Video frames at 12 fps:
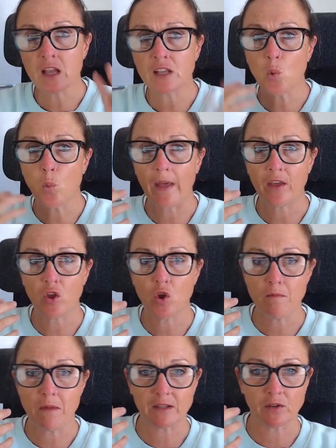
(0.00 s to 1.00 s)
is a way that your
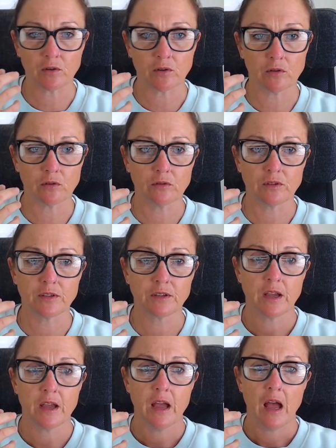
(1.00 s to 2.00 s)
muscles
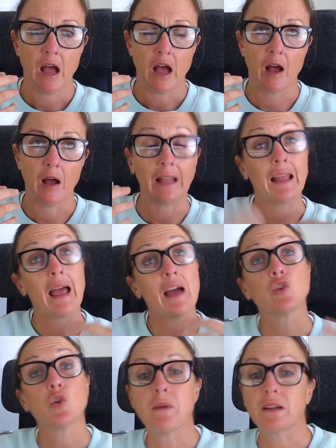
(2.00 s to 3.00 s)

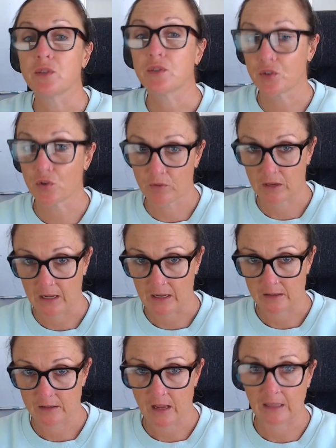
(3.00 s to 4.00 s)
allows your muscles to release,